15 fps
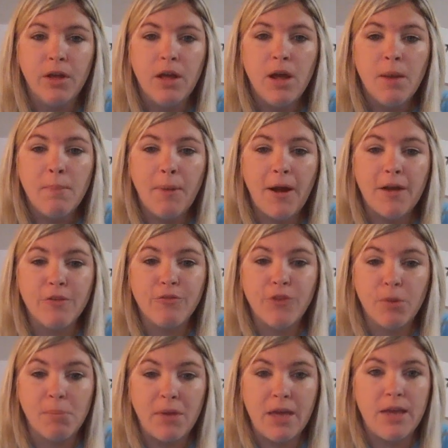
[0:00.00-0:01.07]
But for
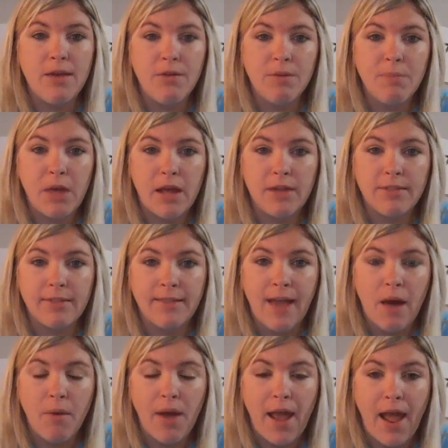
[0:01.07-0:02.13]
me, because now
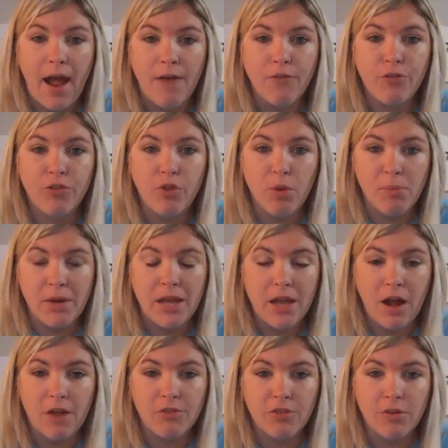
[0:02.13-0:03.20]
I have so many
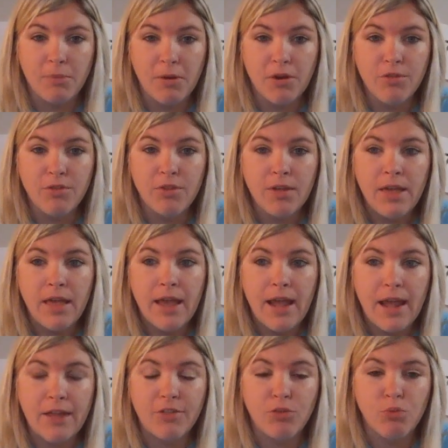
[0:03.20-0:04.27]
customers,
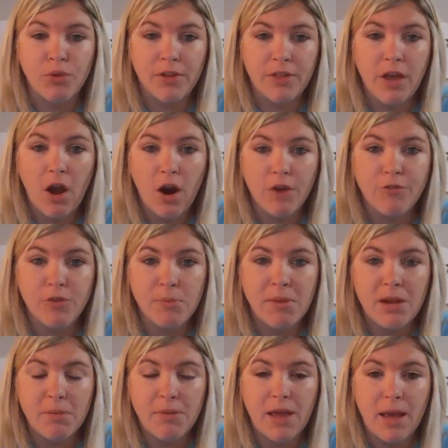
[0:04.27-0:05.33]
it's really hard for
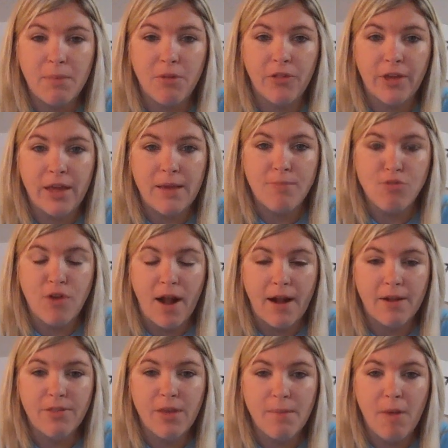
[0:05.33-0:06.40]
me to be able to keep
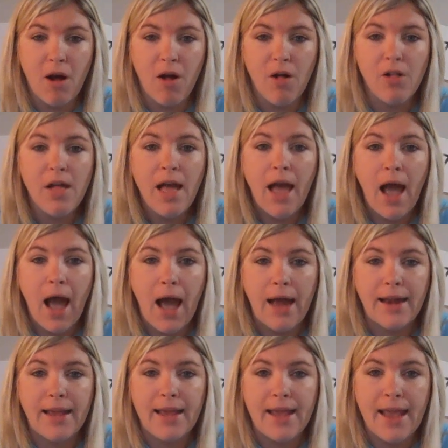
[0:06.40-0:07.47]
track of them all
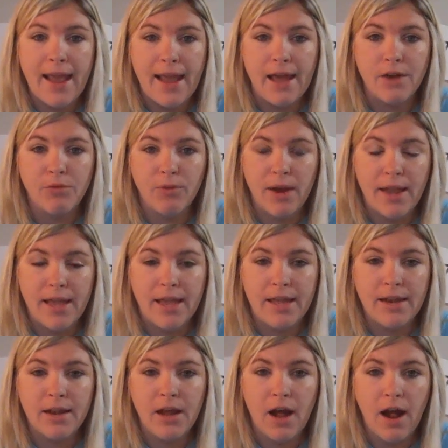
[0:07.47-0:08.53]
on a
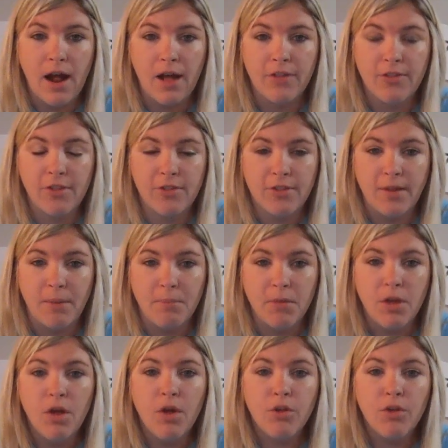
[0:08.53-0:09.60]
handwritten system.
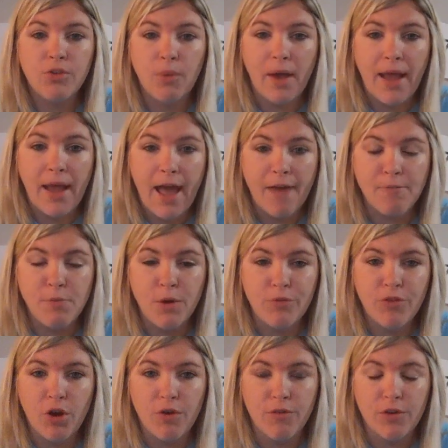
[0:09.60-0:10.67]
So I have
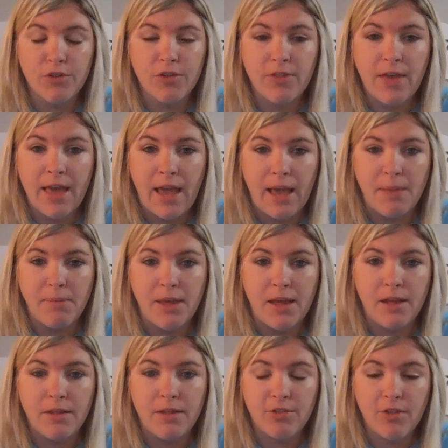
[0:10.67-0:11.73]
moved over to the
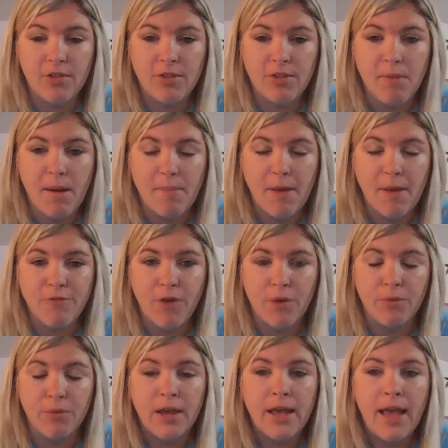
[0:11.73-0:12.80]
AMI system on my
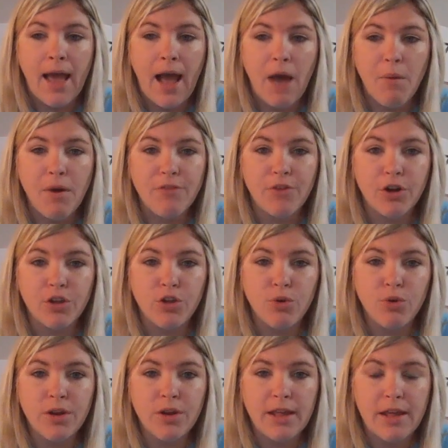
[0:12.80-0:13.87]
phone. However,
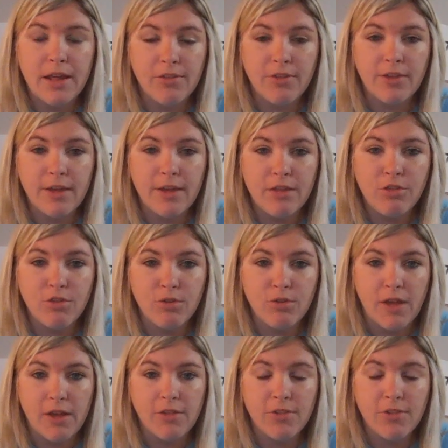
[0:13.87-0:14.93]
you could easily do
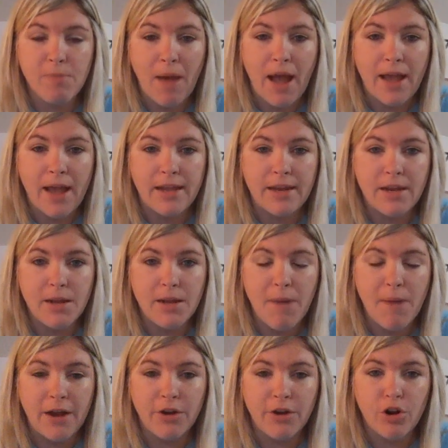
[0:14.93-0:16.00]
this by getting a
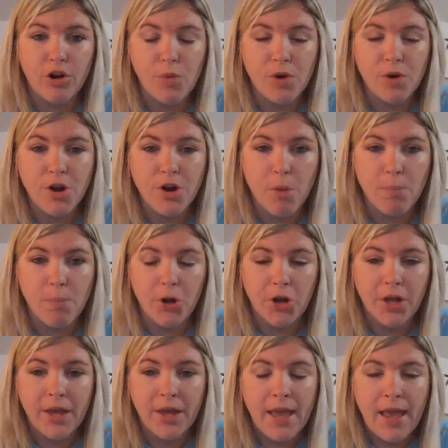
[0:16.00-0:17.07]
binder or a
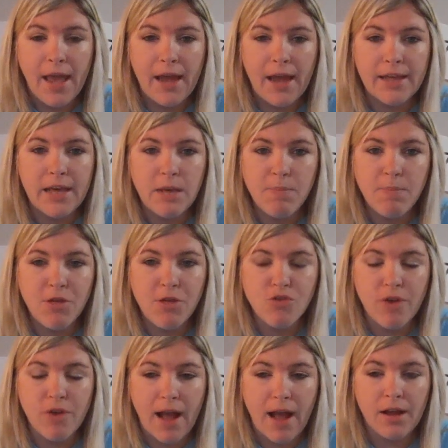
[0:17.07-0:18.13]
notebook and keeping
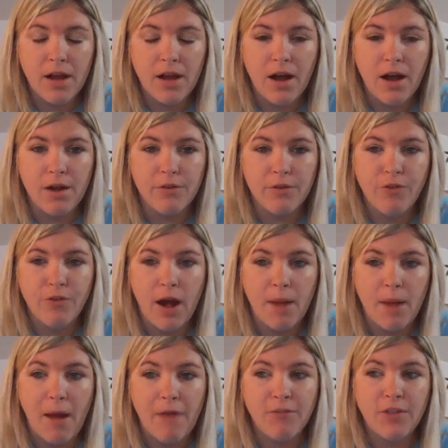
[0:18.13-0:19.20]
track of,
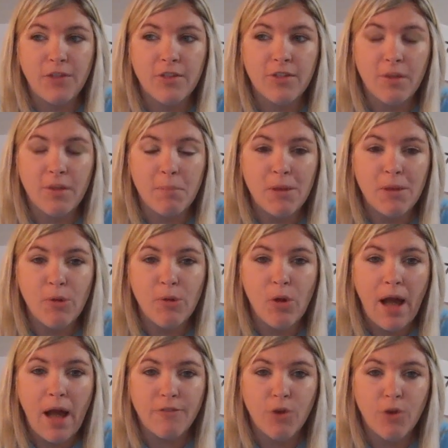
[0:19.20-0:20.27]
I've seen some
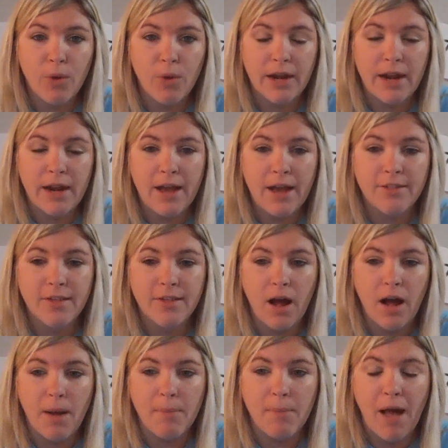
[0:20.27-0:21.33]
people have it organized
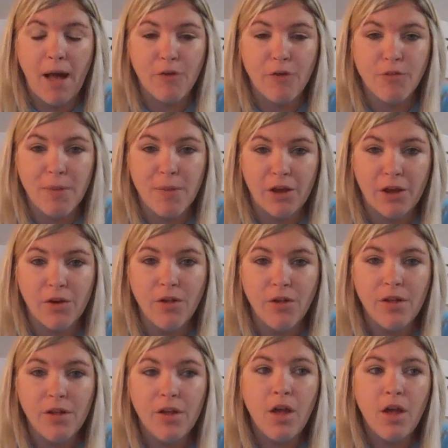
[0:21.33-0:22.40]

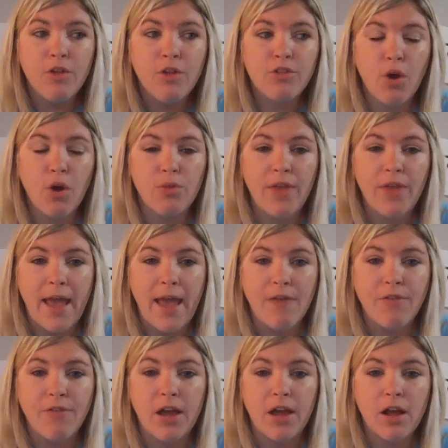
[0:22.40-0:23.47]
alphabetical. So they
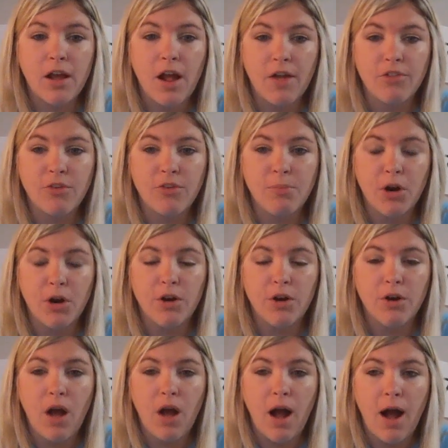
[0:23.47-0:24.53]
have like a
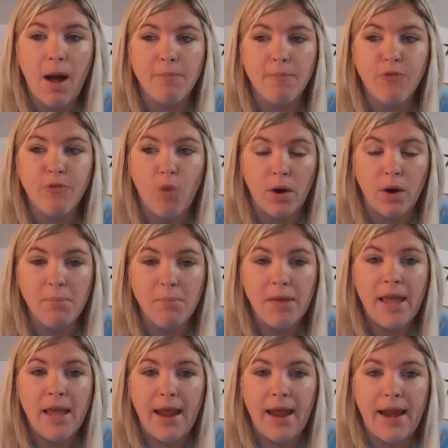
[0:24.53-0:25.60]
customer form
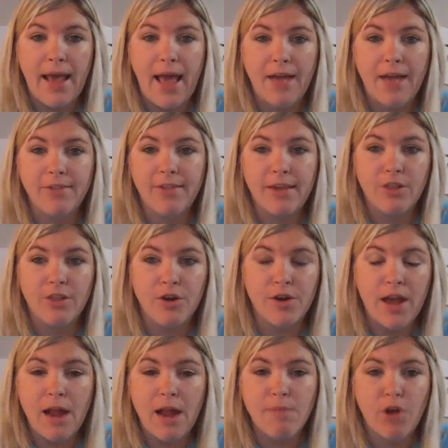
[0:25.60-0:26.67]
and it has like their
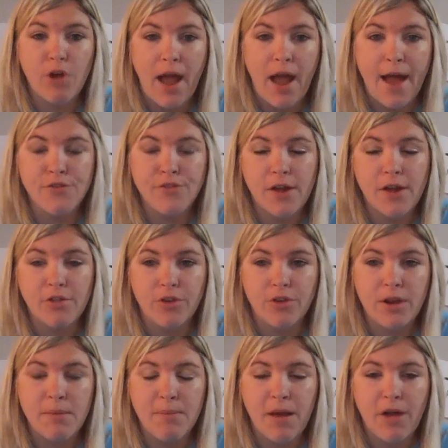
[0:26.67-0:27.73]
name, their address, their
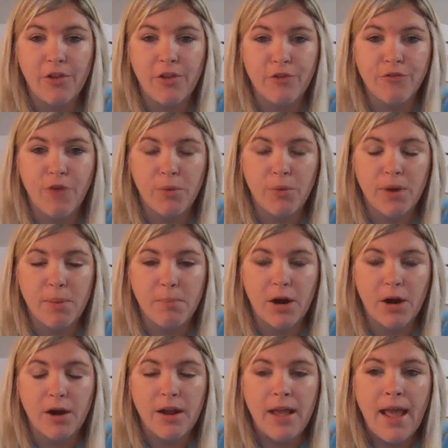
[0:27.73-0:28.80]
email, their phone
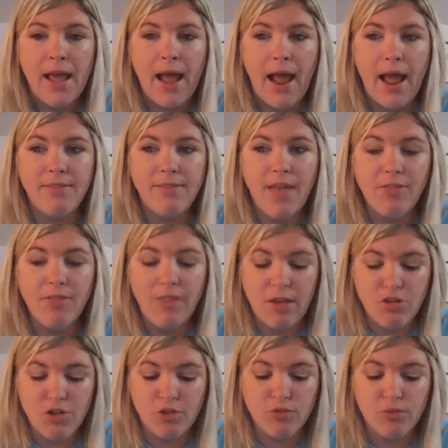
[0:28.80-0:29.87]
number. And then they
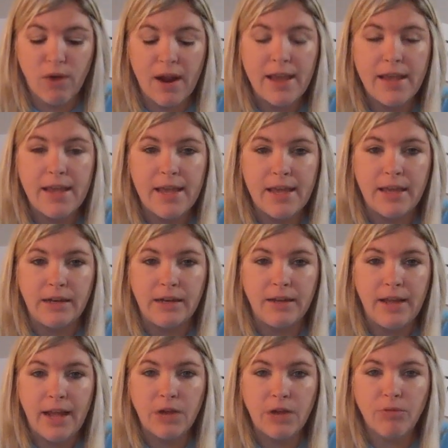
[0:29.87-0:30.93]
just
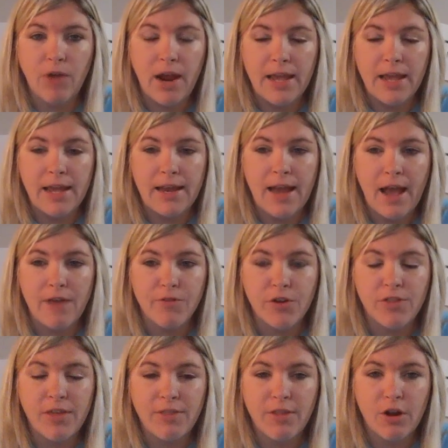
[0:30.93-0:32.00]
handwrite in
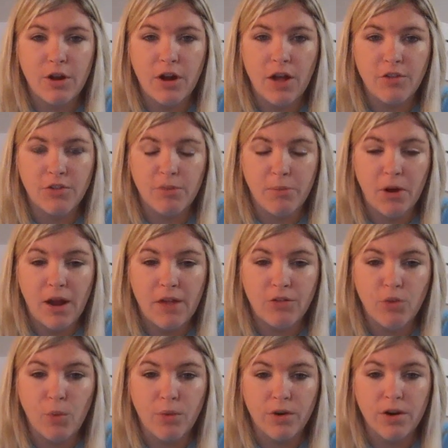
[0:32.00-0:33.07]
everything their customer has
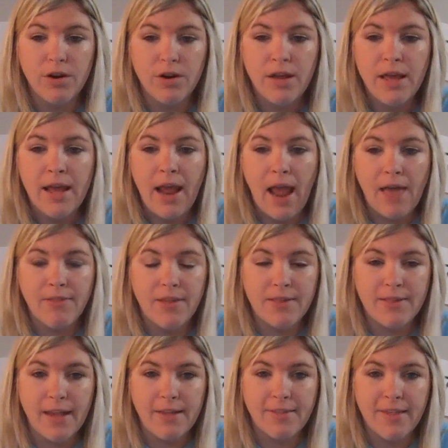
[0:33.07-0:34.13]
ordered and the
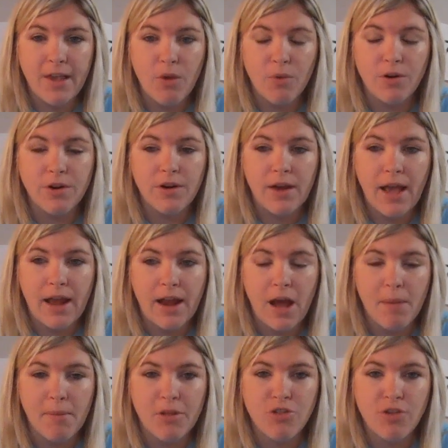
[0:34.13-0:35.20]
dates they ordered and
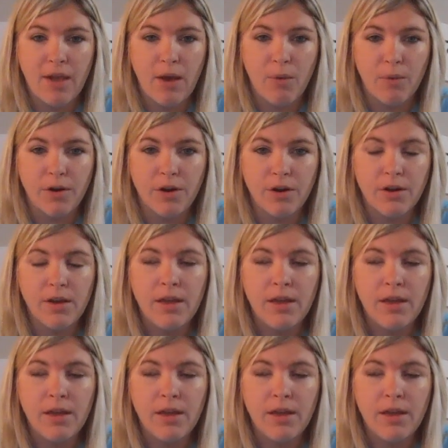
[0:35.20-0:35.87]
how much they ordered.